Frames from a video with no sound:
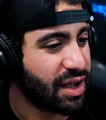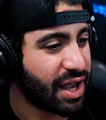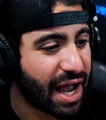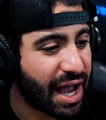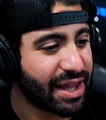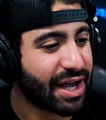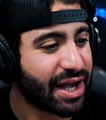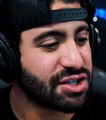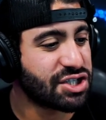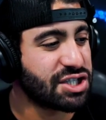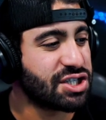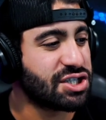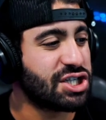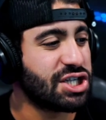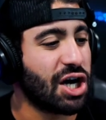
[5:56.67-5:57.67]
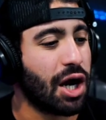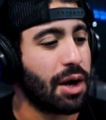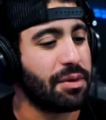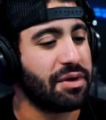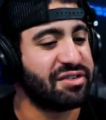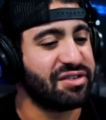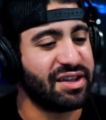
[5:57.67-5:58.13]
I like how she
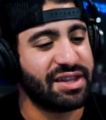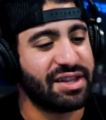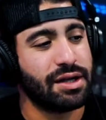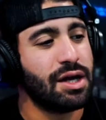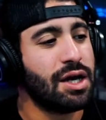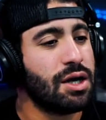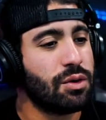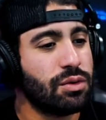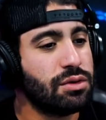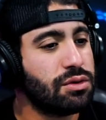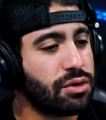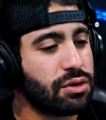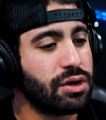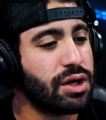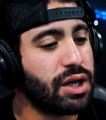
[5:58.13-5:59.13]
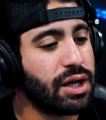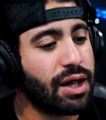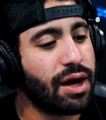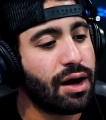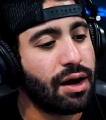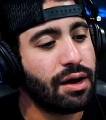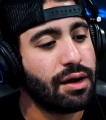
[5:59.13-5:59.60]
harmonizes at the we turning it
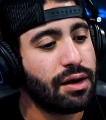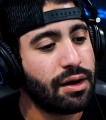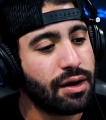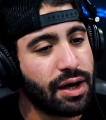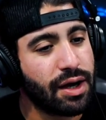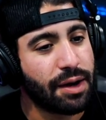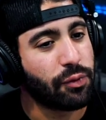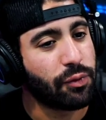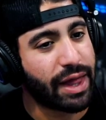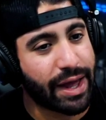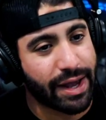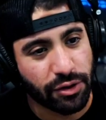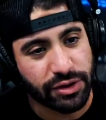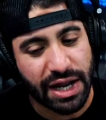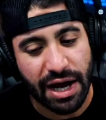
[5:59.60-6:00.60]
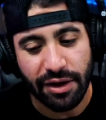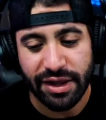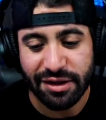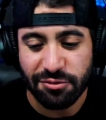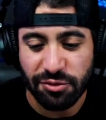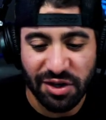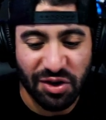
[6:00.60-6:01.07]
up with I go down.
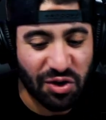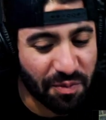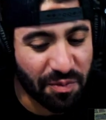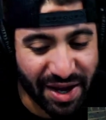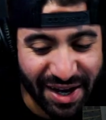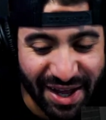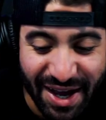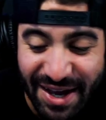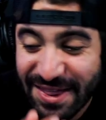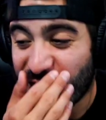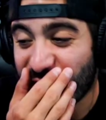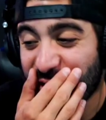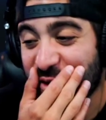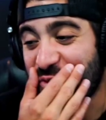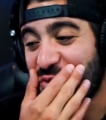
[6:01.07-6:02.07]
That's really cool, man. That was